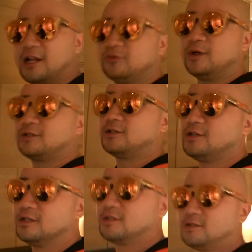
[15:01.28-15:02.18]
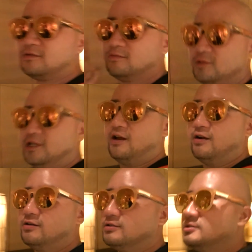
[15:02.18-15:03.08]
elevator is
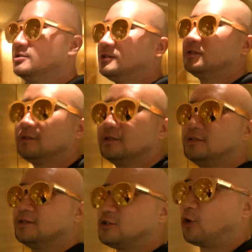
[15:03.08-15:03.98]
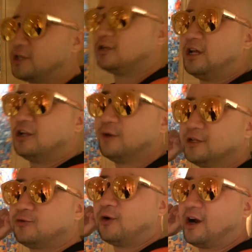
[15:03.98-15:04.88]
there. This hotel elevator
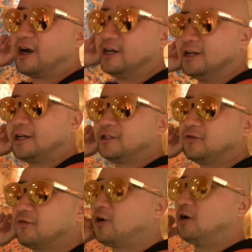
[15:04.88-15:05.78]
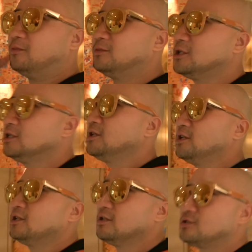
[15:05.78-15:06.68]
where I alighted from
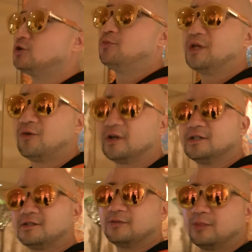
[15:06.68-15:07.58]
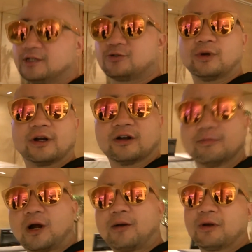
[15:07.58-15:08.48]
so B1 is the place where I
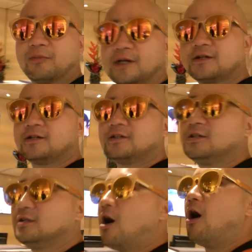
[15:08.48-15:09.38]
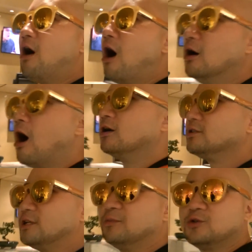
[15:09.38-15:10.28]
park my bike.
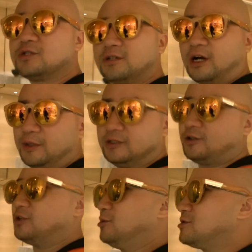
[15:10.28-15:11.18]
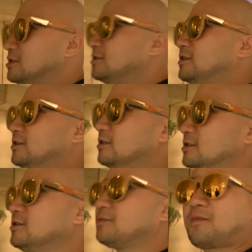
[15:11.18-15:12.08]
The music, I mean not the music, the
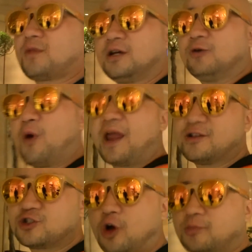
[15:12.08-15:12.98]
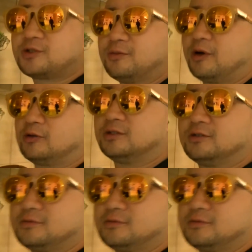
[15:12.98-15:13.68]
rain stopped about uh,